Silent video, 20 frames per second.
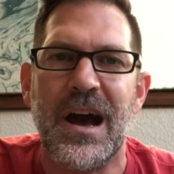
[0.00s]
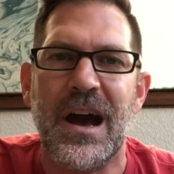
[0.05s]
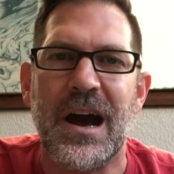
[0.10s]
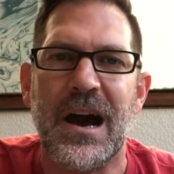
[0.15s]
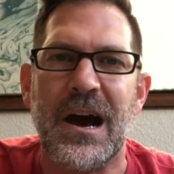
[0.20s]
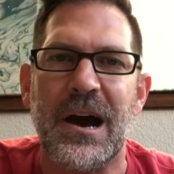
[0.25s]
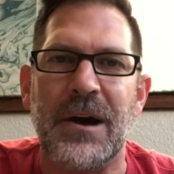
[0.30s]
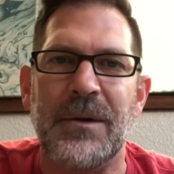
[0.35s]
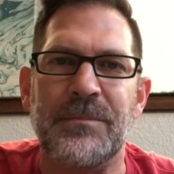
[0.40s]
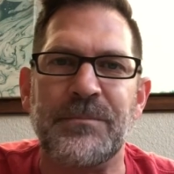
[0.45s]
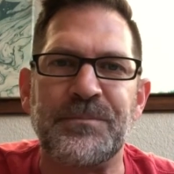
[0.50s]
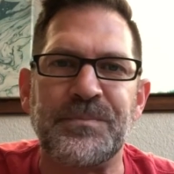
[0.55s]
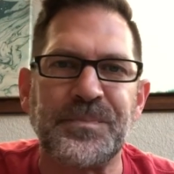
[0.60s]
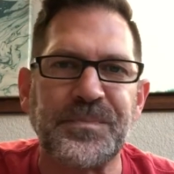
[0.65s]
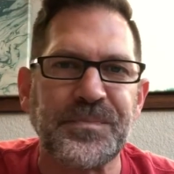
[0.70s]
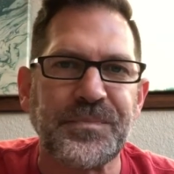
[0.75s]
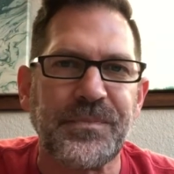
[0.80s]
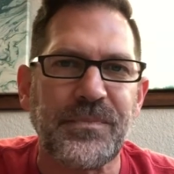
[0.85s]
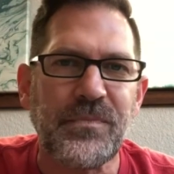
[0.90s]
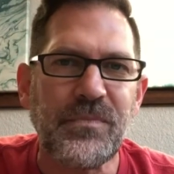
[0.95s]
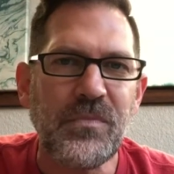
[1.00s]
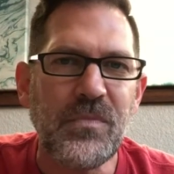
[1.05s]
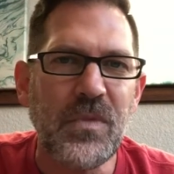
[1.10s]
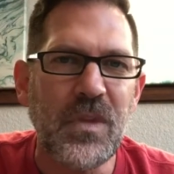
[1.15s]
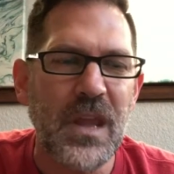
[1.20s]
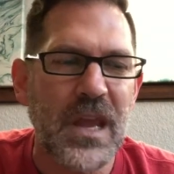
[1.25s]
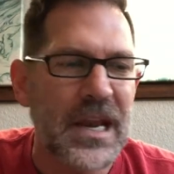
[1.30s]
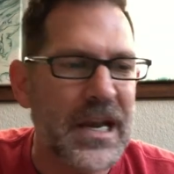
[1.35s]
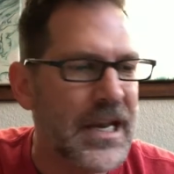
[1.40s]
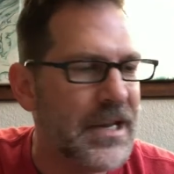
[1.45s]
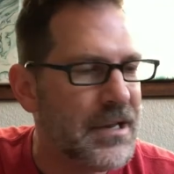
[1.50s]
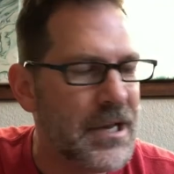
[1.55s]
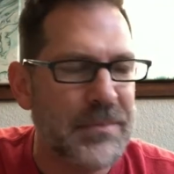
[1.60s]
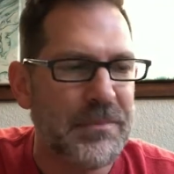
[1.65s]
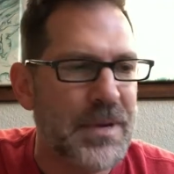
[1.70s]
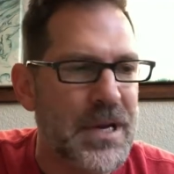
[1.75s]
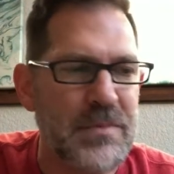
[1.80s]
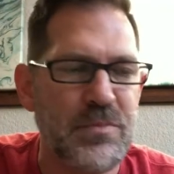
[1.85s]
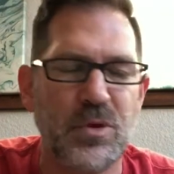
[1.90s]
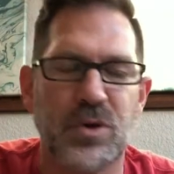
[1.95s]
Um, and, and
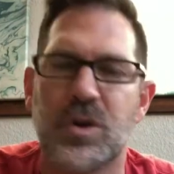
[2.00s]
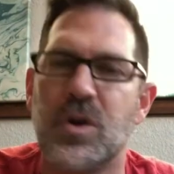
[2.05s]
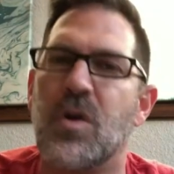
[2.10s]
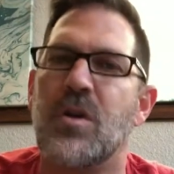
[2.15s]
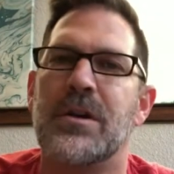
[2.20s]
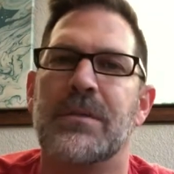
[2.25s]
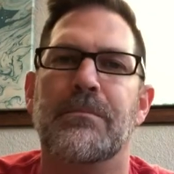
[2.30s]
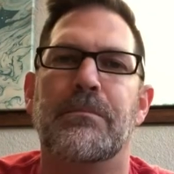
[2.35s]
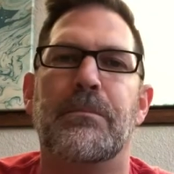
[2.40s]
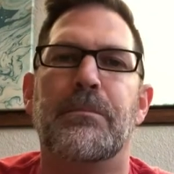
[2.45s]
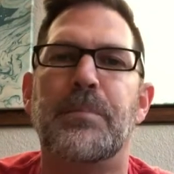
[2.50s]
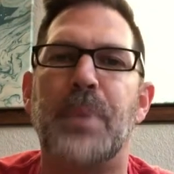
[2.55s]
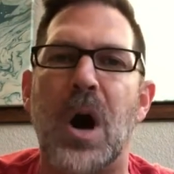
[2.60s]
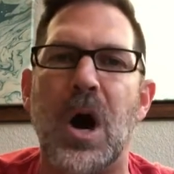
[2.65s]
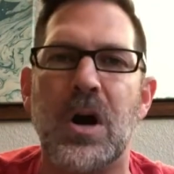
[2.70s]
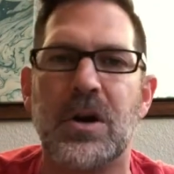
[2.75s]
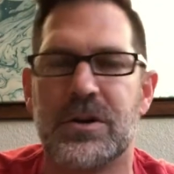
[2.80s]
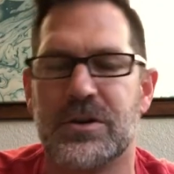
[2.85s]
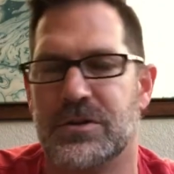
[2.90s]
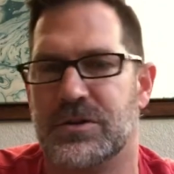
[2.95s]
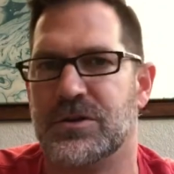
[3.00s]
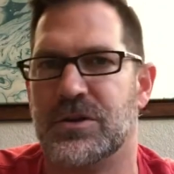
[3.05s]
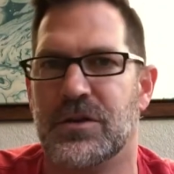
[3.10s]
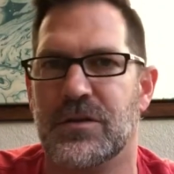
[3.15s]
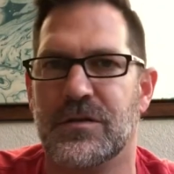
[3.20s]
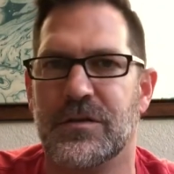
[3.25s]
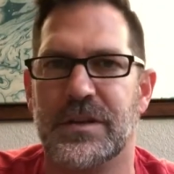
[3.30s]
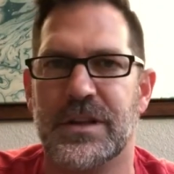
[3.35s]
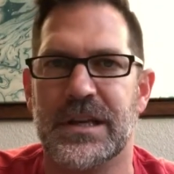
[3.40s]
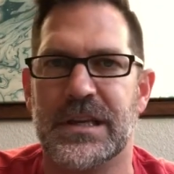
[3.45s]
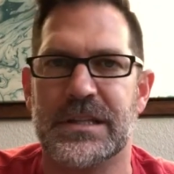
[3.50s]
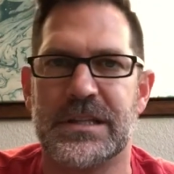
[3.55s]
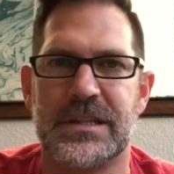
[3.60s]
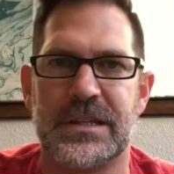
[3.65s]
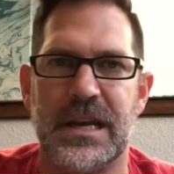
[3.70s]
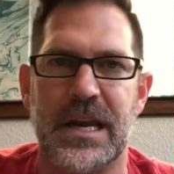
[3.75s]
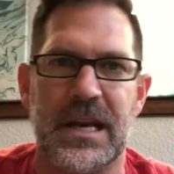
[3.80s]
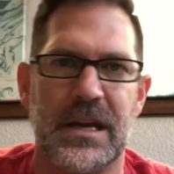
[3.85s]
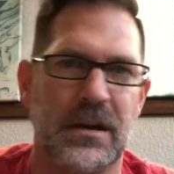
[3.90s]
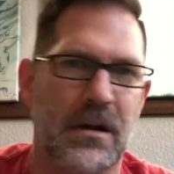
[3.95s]
people are going bonkers over this
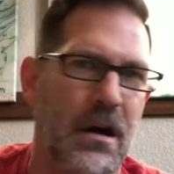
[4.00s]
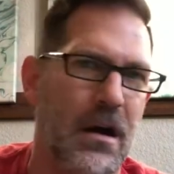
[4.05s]
saying,